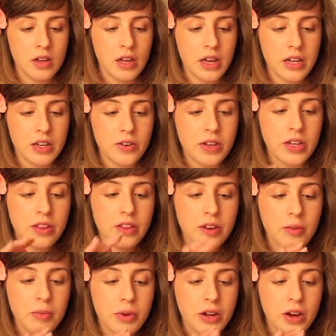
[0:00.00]
And you can
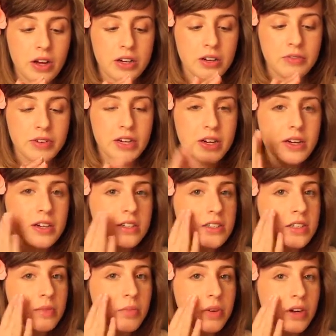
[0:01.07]
either put it on your
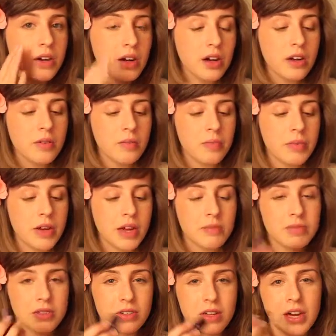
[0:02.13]
fingers and put it on, but
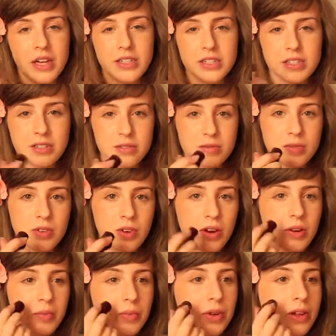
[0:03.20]
I just go
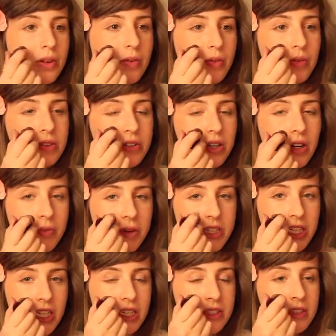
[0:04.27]
ahead and put it straight on my
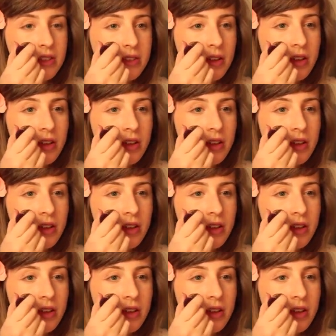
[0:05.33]
cheeks.